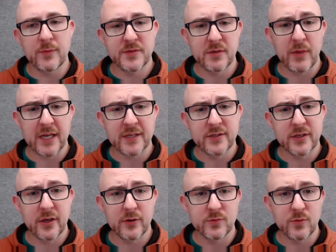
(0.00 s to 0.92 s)
reps in
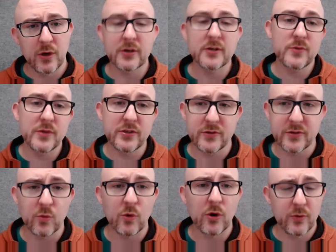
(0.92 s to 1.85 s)
Mexico as well because we do
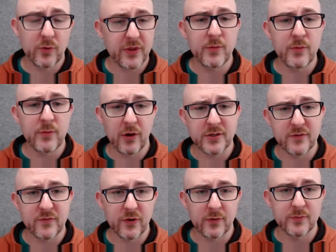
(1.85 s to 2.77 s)
some work with
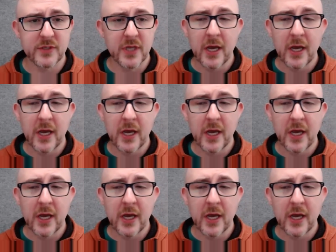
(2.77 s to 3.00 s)
immigration firms